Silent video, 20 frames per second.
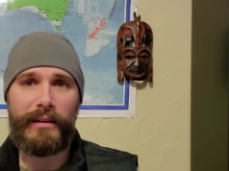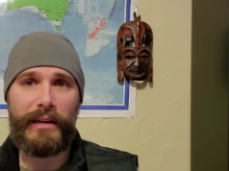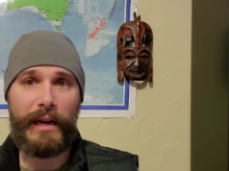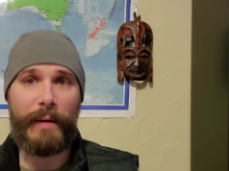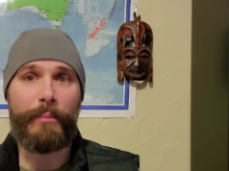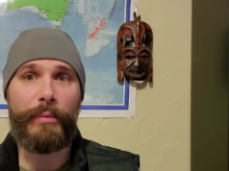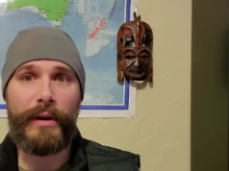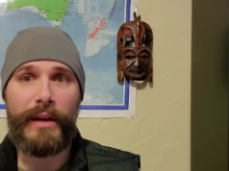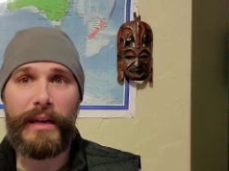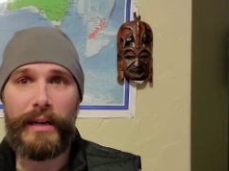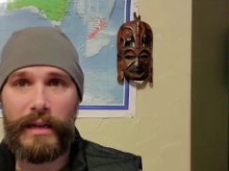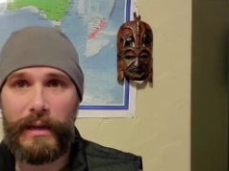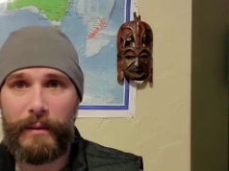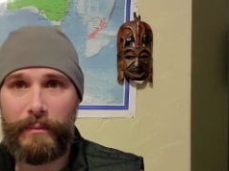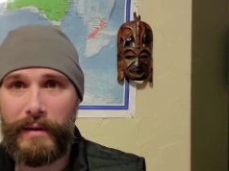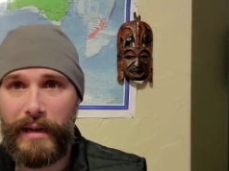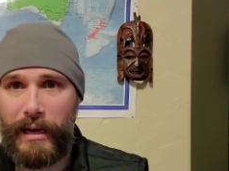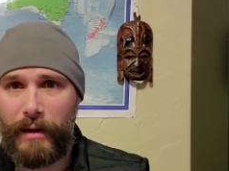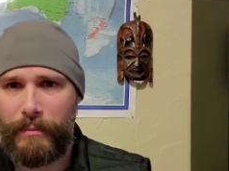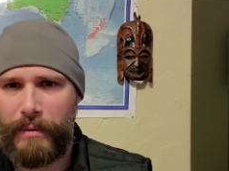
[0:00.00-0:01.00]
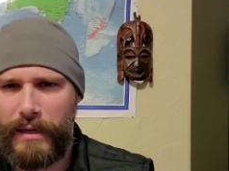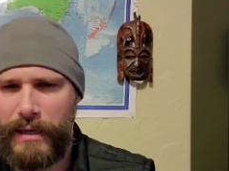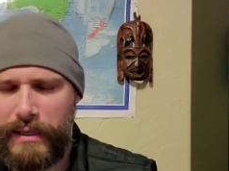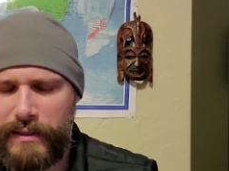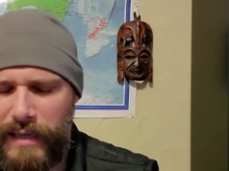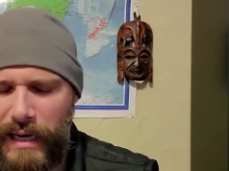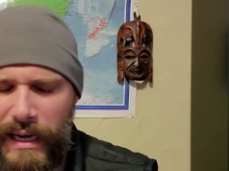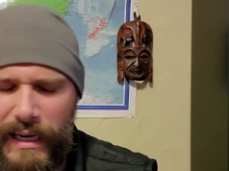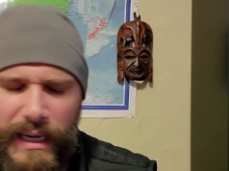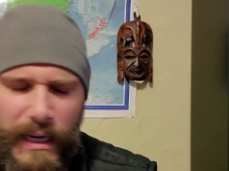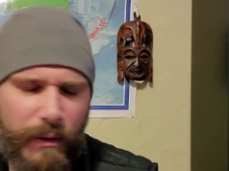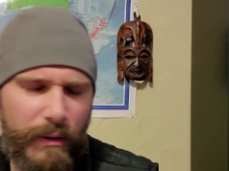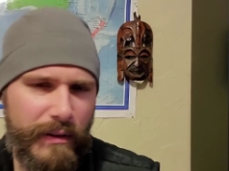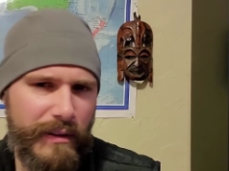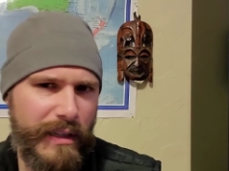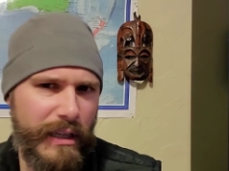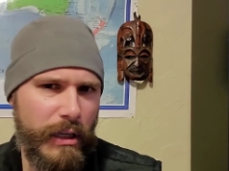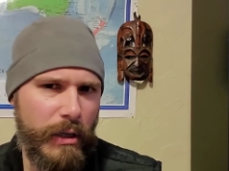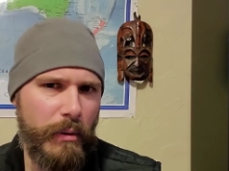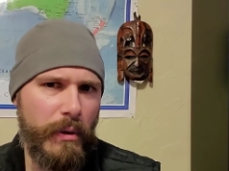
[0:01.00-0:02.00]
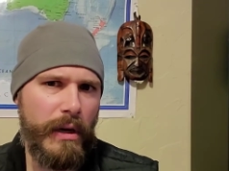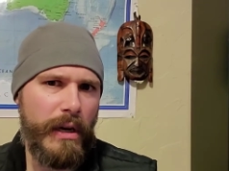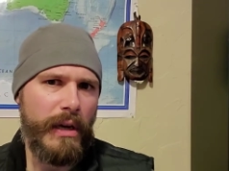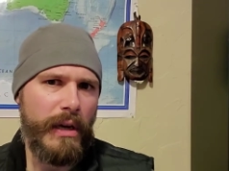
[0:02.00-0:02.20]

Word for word: And I'm bringing it up now because I guarantee you